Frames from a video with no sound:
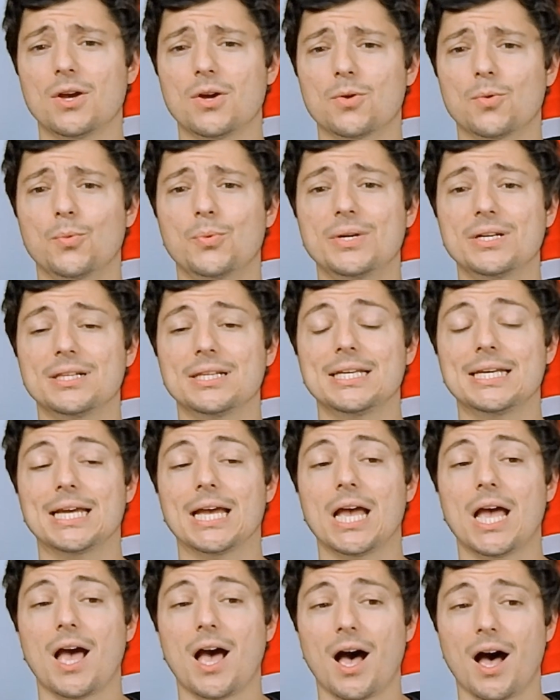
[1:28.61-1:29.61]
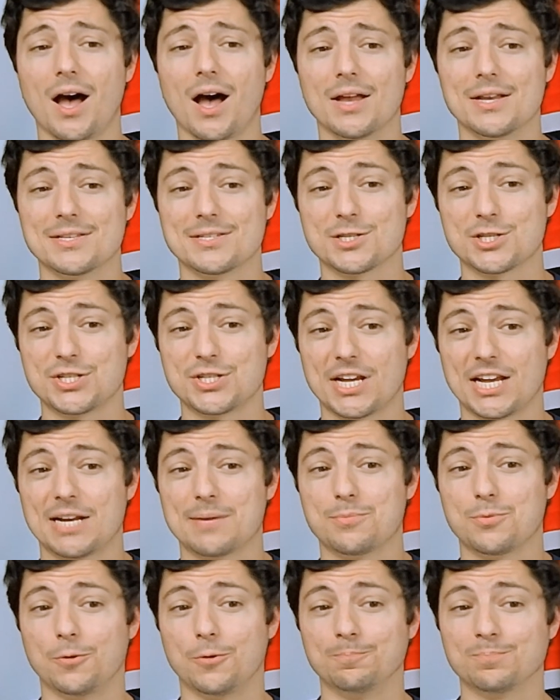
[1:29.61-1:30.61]
really
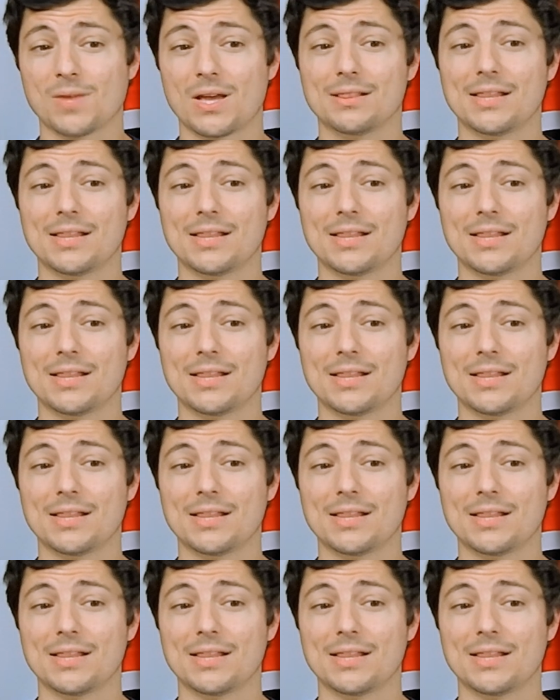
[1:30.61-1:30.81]
unsustainable.